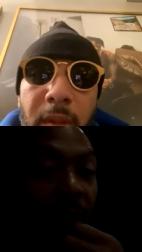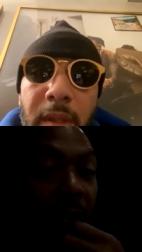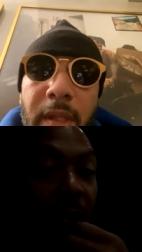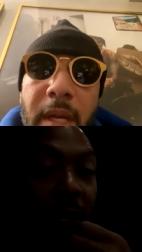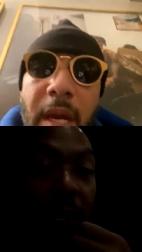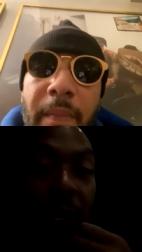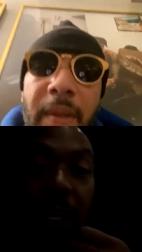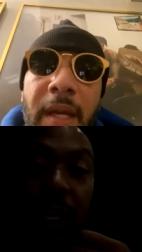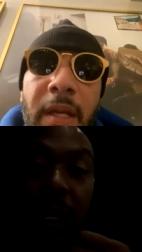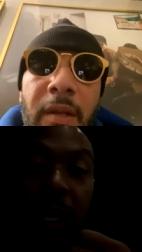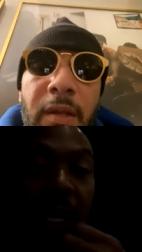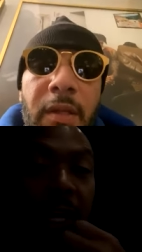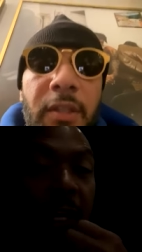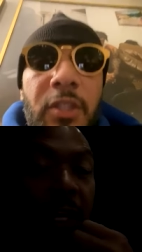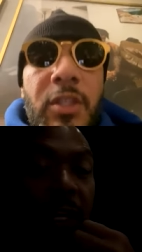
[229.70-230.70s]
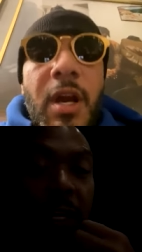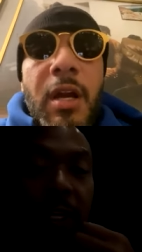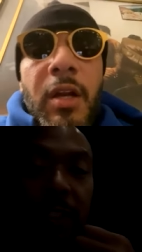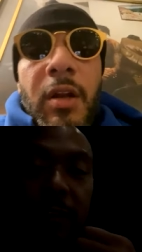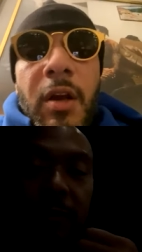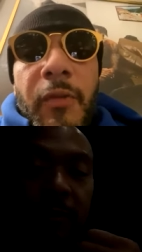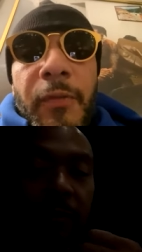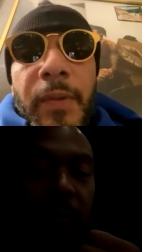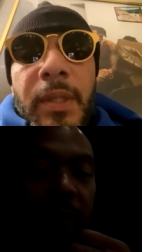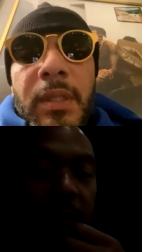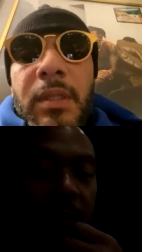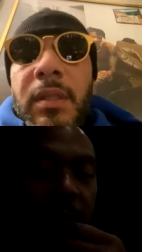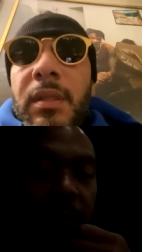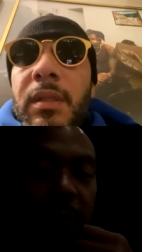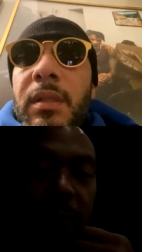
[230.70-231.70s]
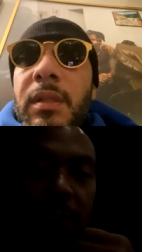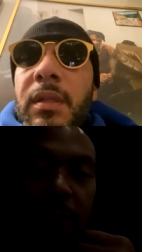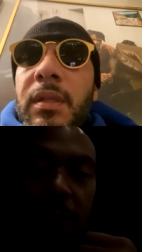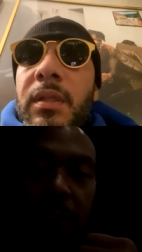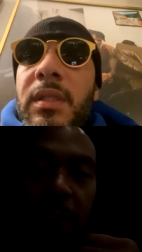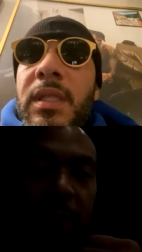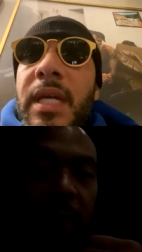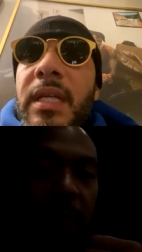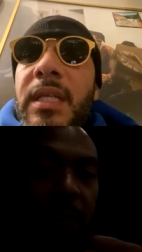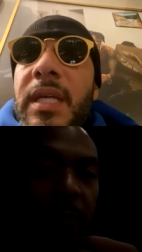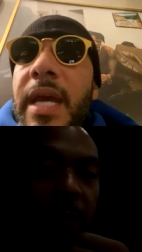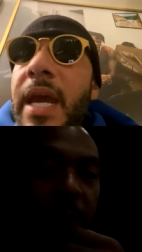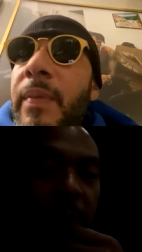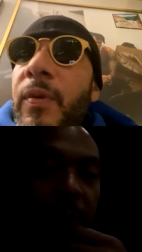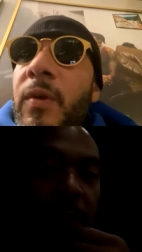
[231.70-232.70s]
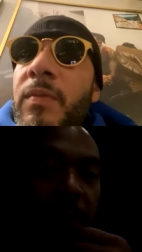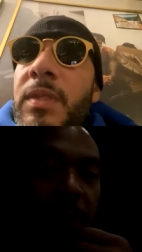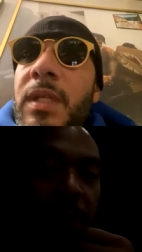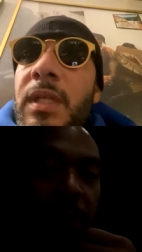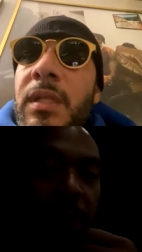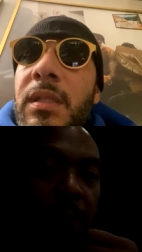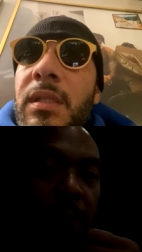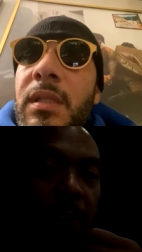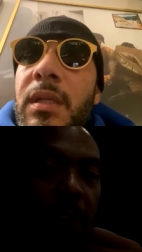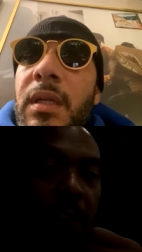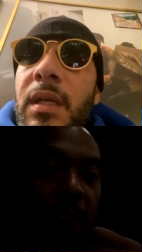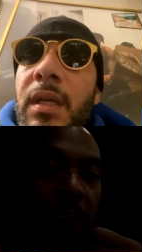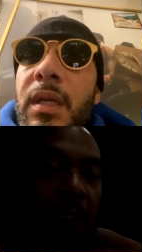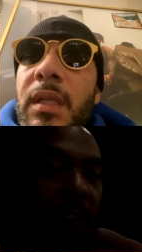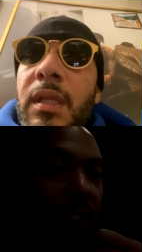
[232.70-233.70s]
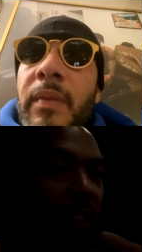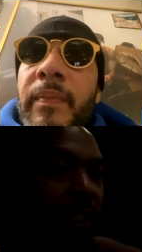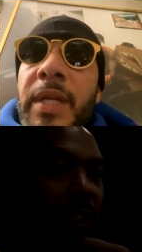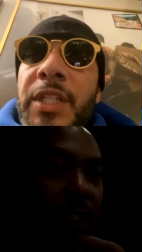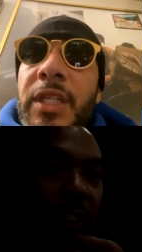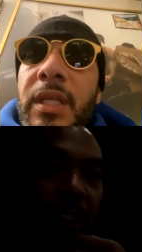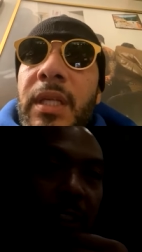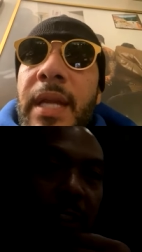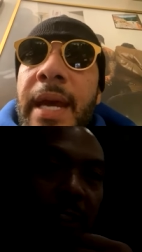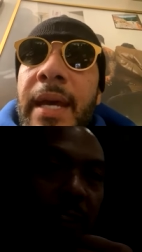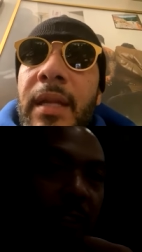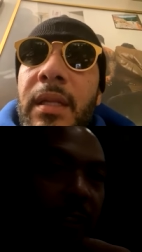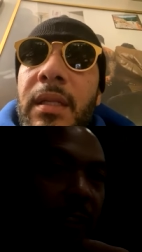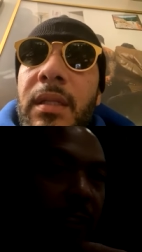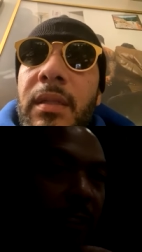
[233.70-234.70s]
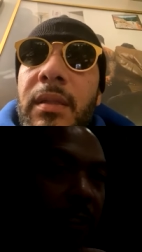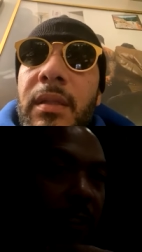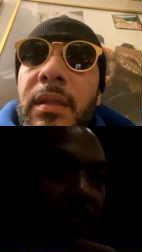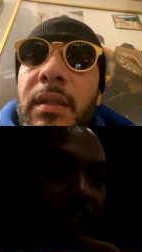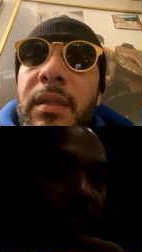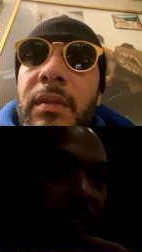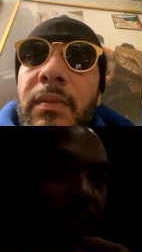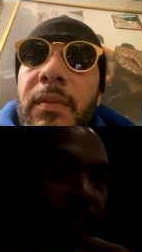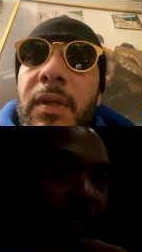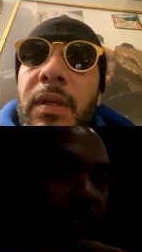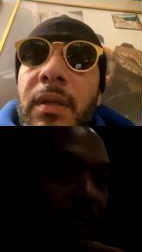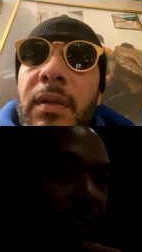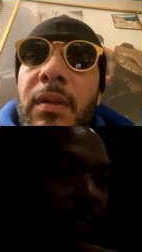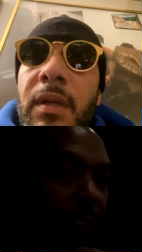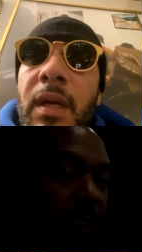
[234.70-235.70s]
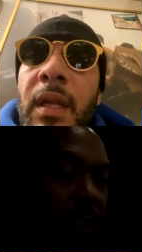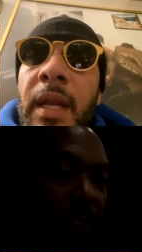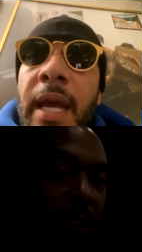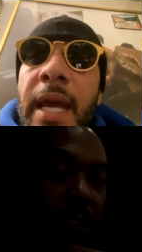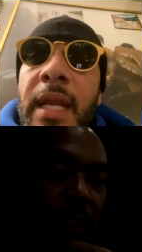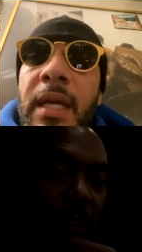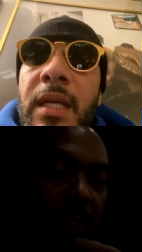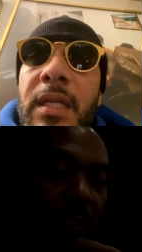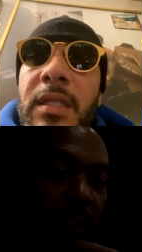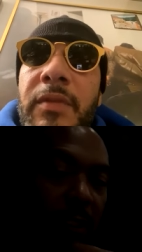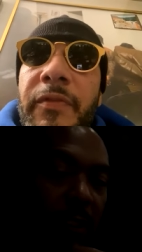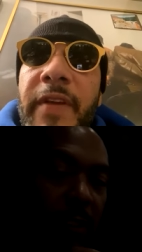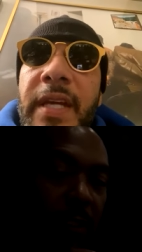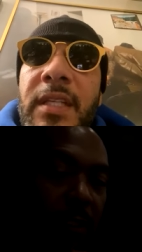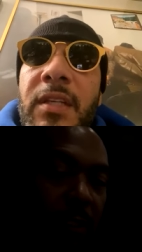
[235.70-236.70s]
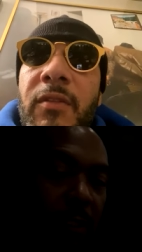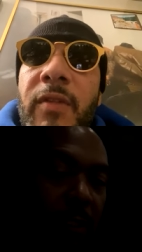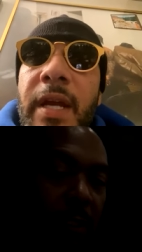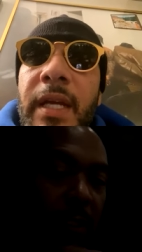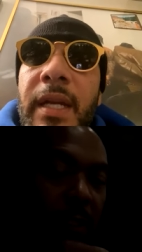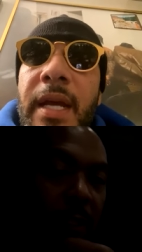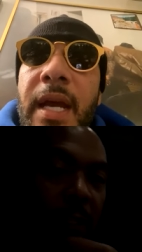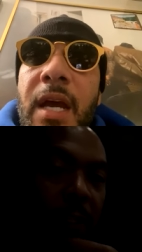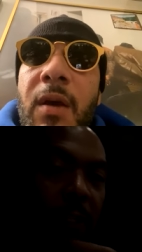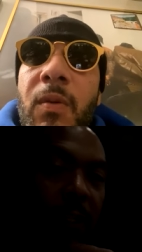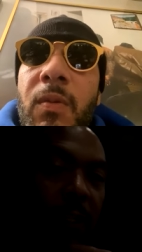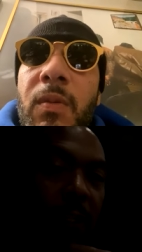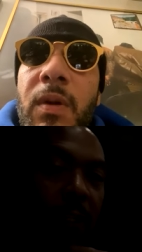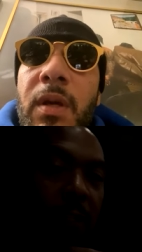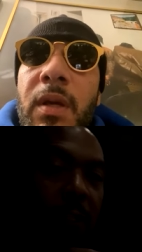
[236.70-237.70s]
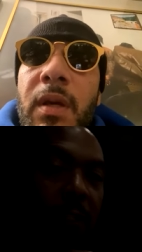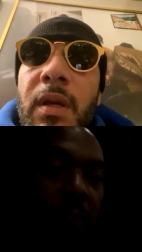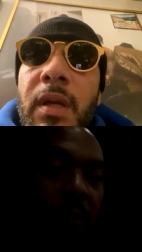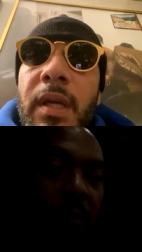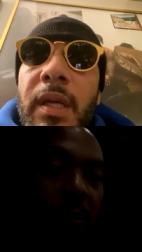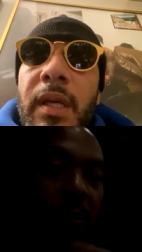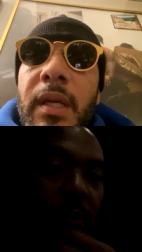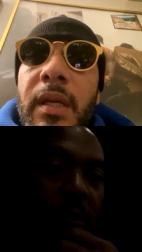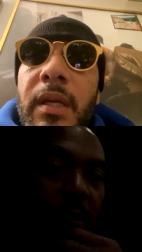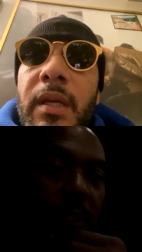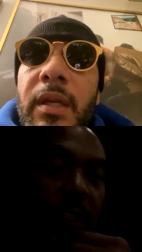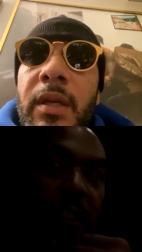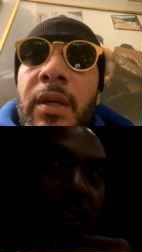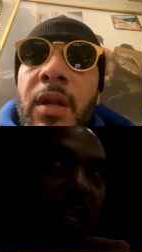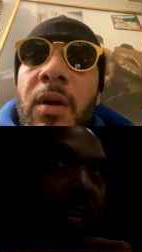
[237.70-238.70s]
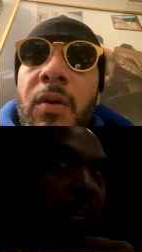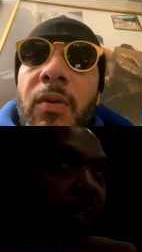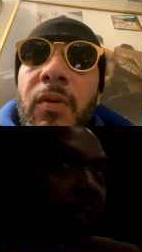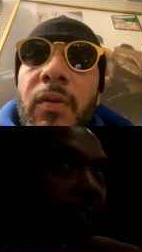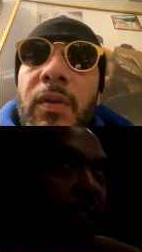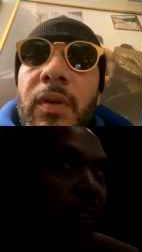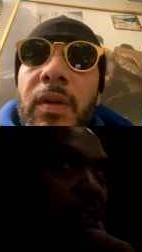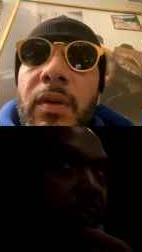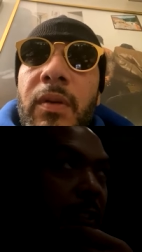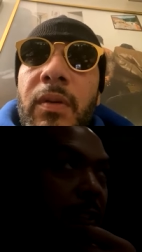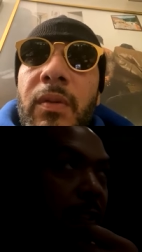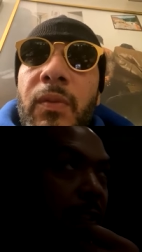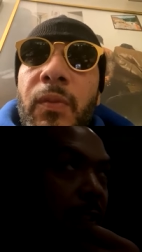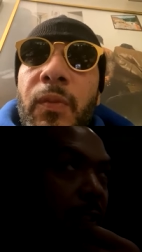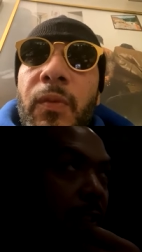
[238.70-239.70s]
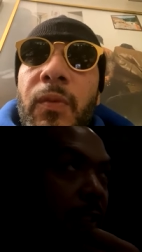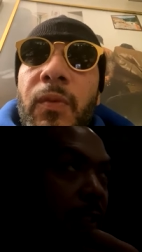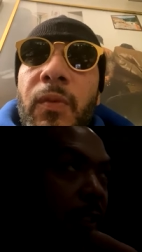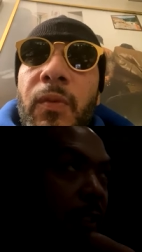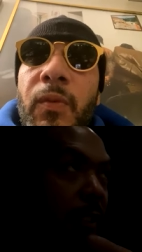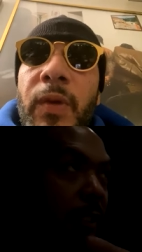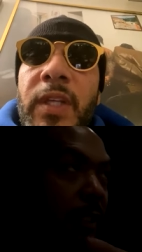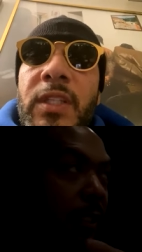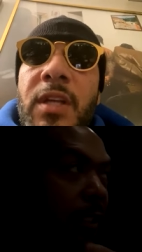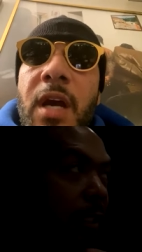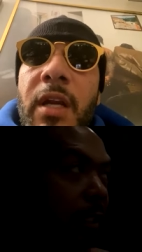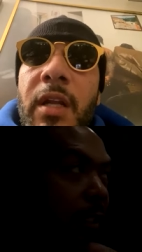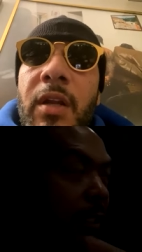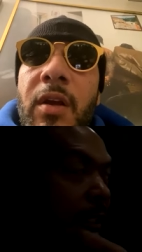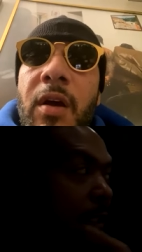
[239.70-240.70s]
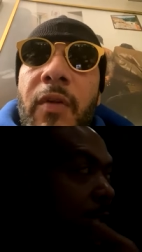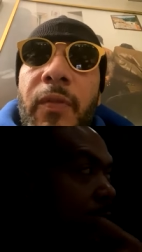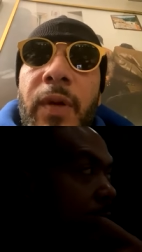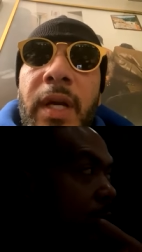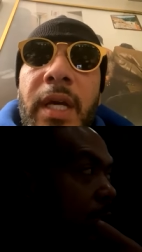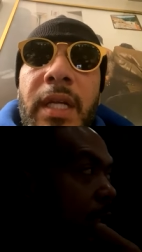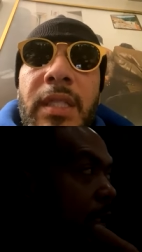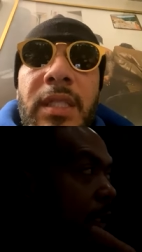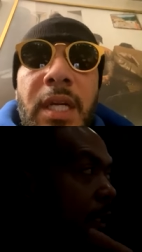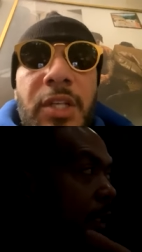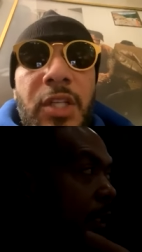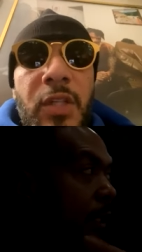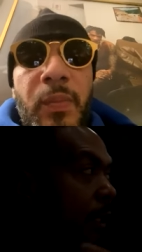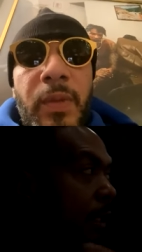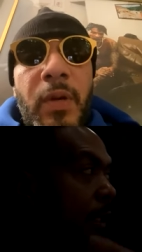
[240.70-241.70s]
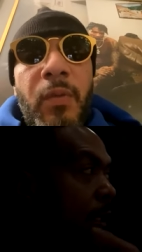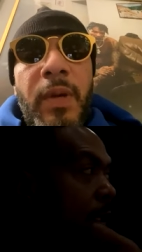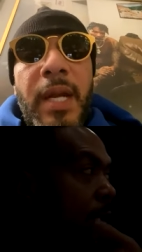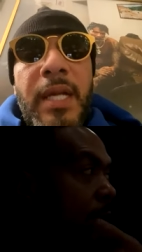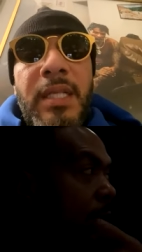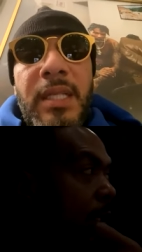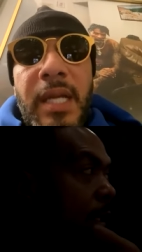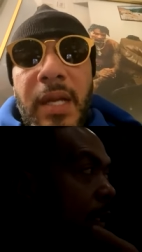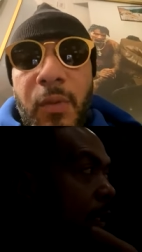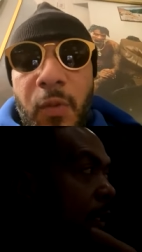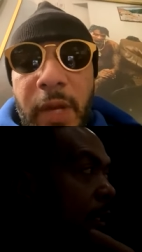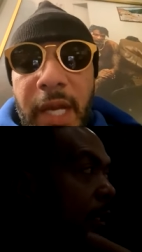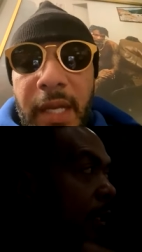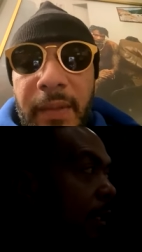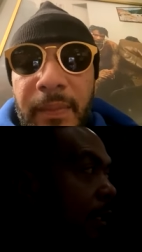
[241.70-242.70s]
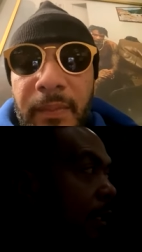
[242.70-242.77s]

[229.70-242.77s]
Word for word: Yeah, I mean, this started off with Stacey Abrams and the mission that Atlanta is facing right now. Exactly. You know, we started off with good intentions, but when I say we,